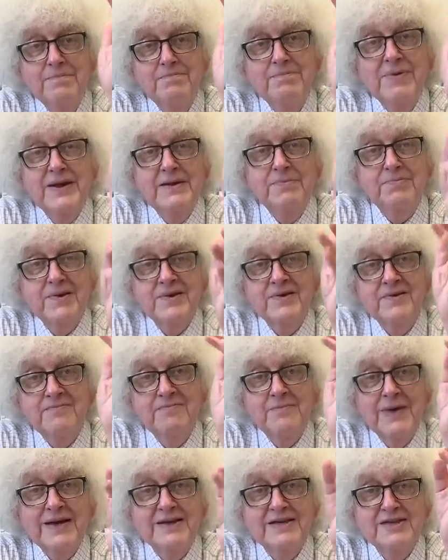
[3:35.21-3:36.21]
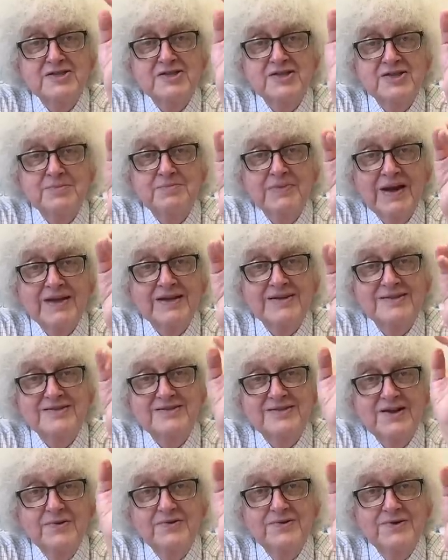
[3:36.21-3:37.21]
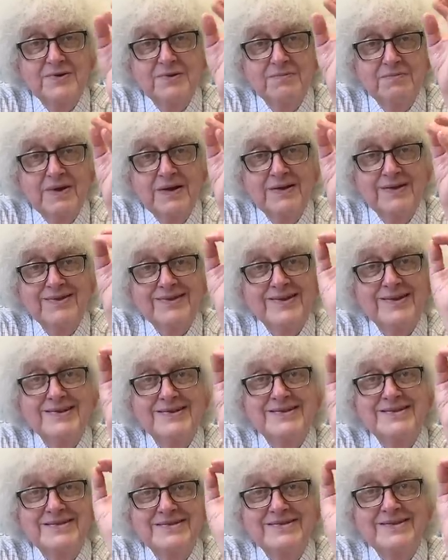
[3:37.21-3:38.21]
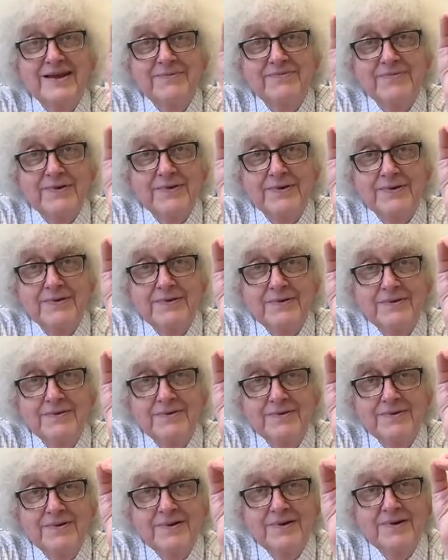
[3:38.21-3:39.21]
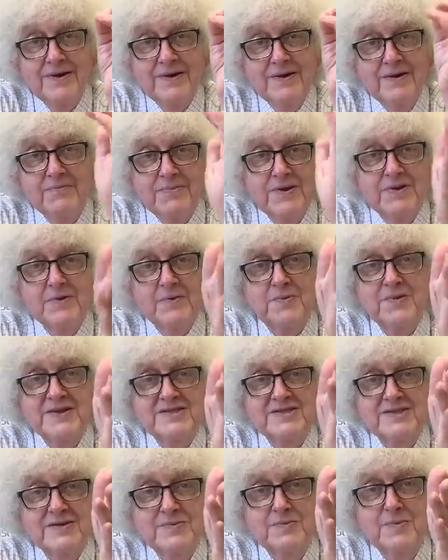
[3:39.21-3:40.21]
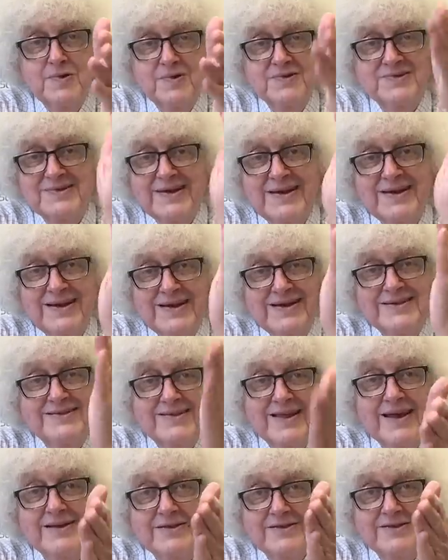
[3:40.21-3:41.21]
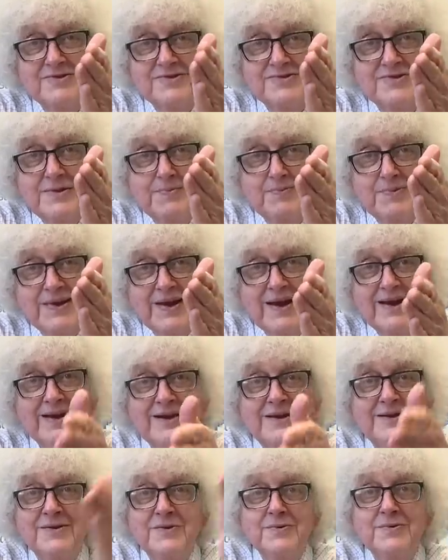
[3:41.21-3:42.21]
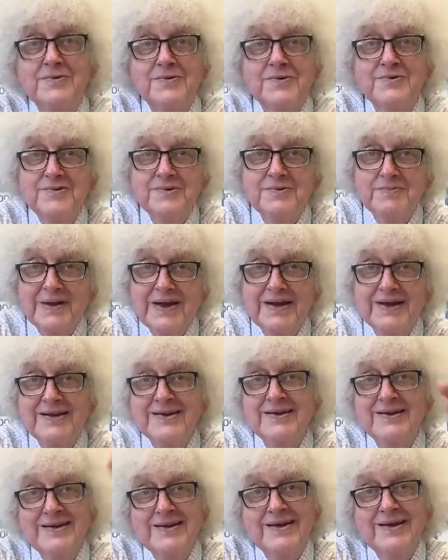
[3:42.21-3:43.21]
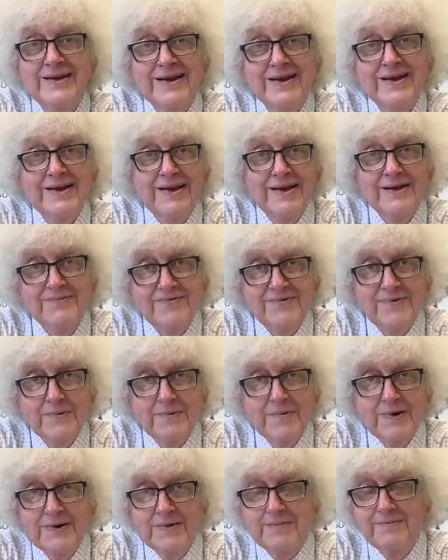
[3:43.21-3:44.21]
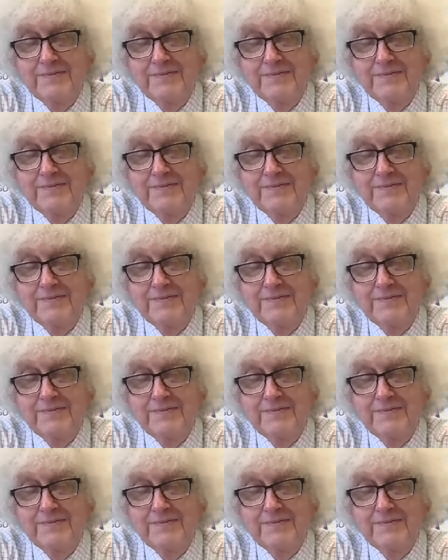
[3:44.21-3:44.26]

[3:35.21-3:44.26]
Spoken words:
People have managed to make sodium 37, but the question was, is that the drip line or could you make a heavier one?